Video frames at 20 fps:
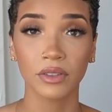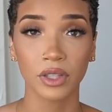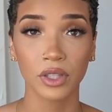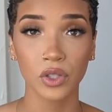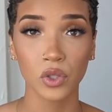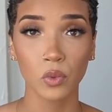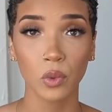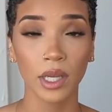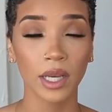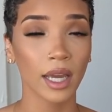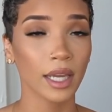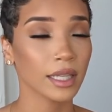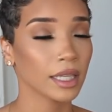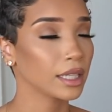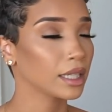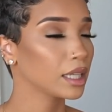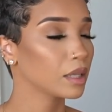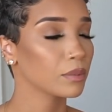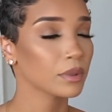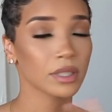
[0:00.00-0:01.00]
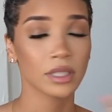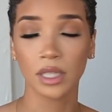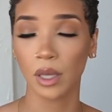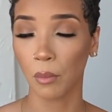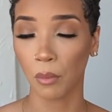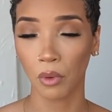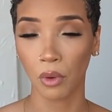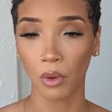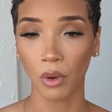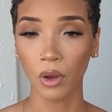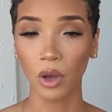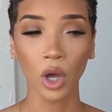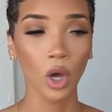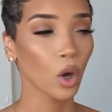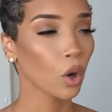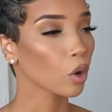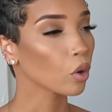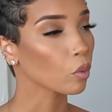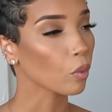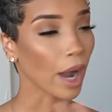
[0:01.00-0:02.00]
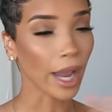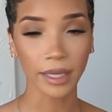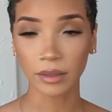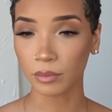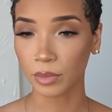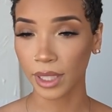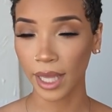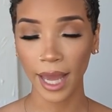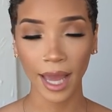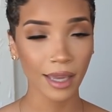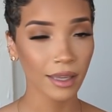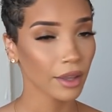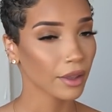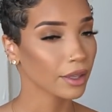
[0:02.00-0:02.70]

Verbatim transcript: for this one I need to keep it simple white and black,